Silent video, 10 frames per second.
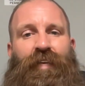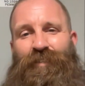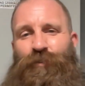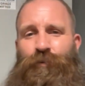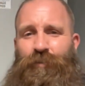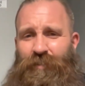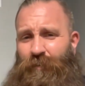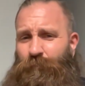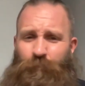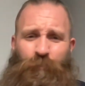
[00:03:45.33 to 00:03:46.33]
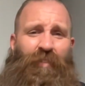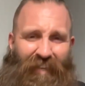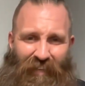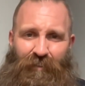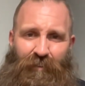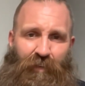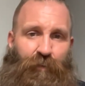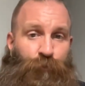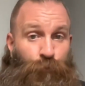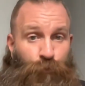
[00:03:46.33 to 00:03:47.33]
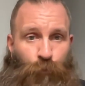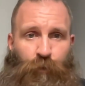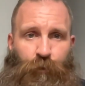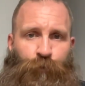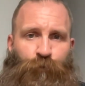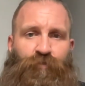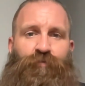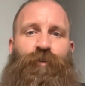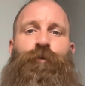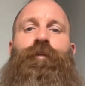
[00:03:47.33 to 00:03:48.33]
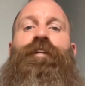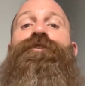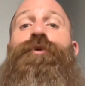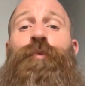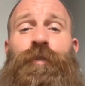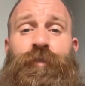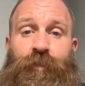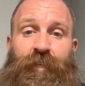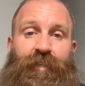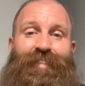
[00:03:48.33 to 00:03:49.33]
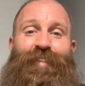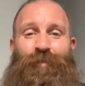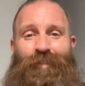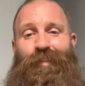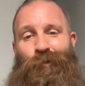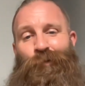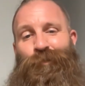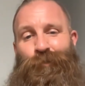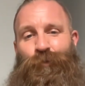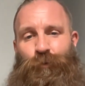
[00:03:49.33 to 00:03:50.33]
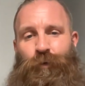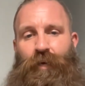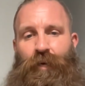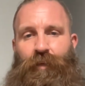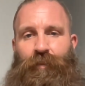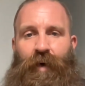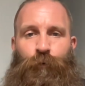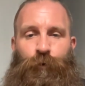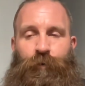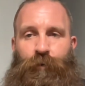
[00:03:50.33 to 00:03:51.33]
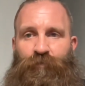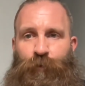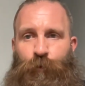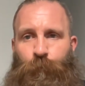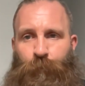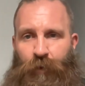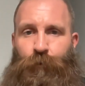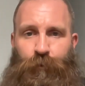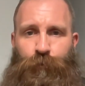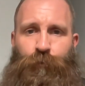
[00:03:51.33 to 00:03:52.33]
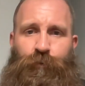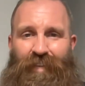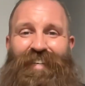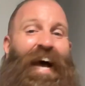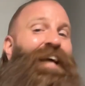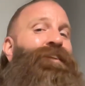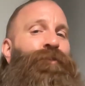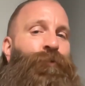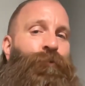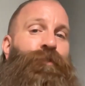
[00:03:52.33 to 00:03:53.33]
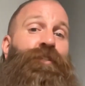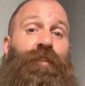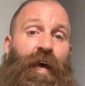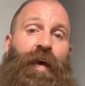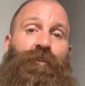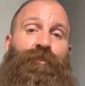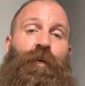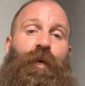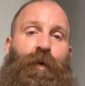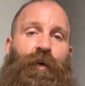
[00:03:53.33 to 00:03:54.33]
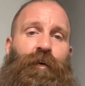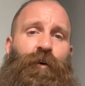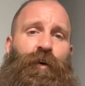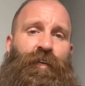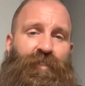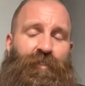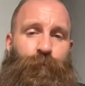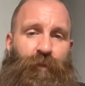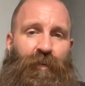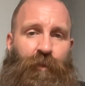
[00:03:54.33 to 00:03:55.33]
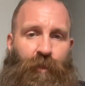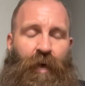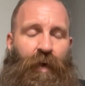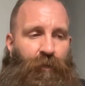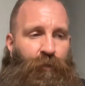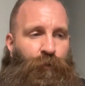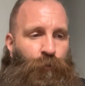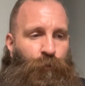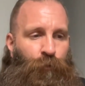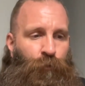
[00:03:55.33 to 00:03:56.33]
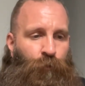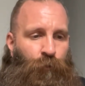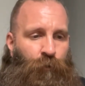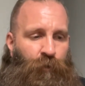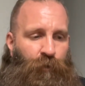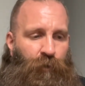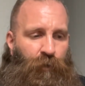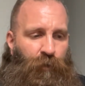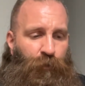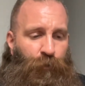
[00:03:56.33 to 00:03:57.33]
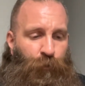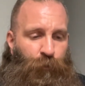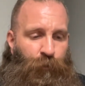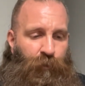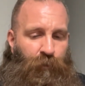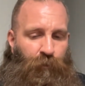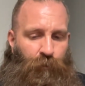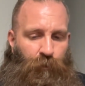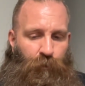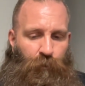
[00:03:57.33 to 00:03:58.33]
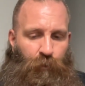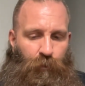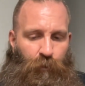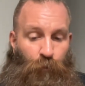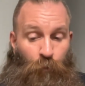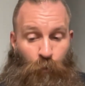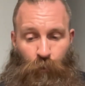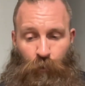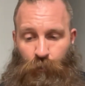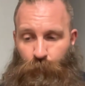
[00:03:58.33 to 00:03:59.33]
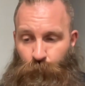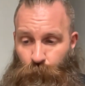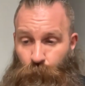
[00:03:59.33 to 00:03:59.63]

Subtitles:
is there something that gives you joy, or do you feel intuitively something that you could do that would feel better to do than not do, / is something that you could or